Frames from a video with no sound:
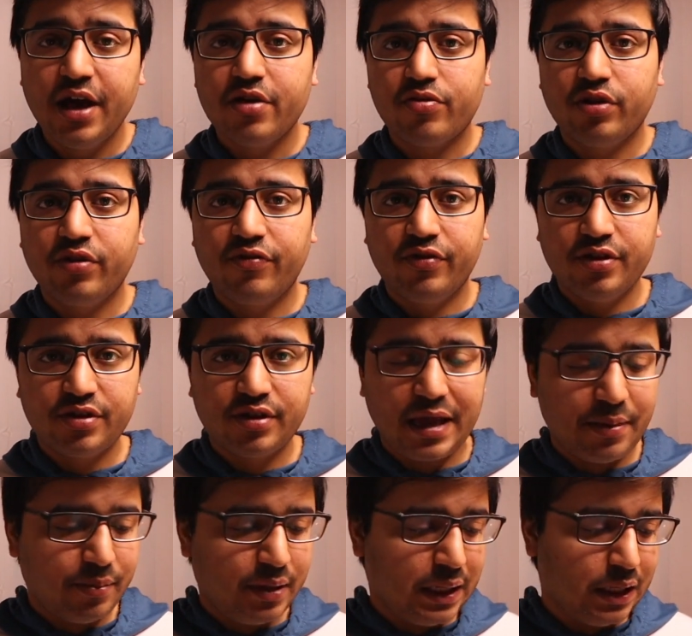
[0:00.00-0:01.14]
So the first
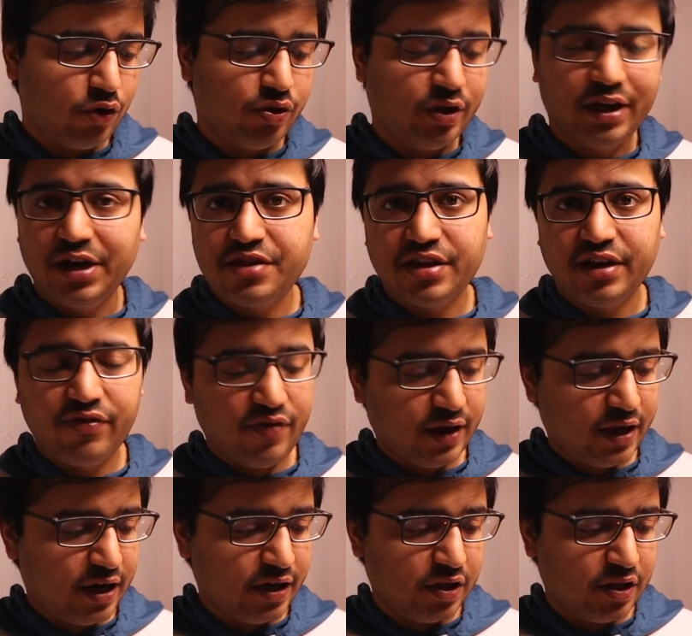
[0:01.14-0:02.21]
can be your degree certificate,